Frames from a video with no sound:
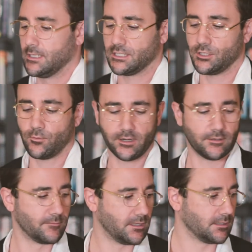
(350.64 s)
She
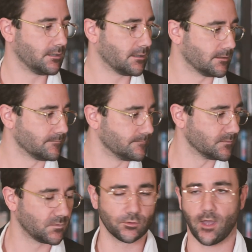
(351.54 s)
wanted me uh,
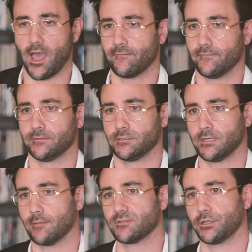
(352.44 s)
to have
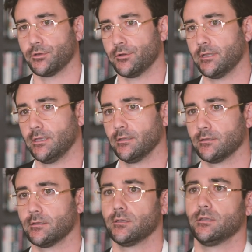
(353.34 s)
job security
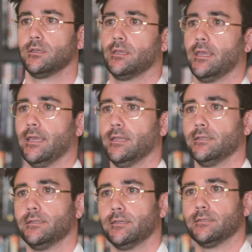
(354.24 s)

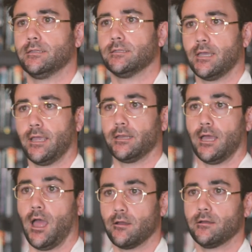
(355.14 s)
and uh, since I got
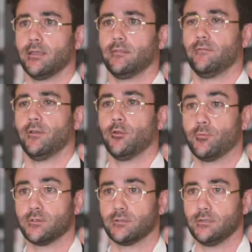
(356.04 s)
hired at the very
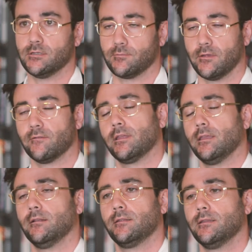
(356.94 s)
prestigious Beverly
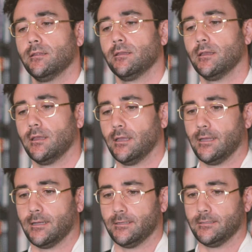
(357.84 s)
Hilton,
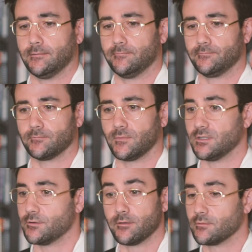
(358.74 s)
um, I
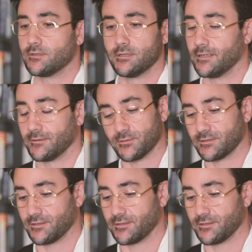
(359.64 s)
dreamed was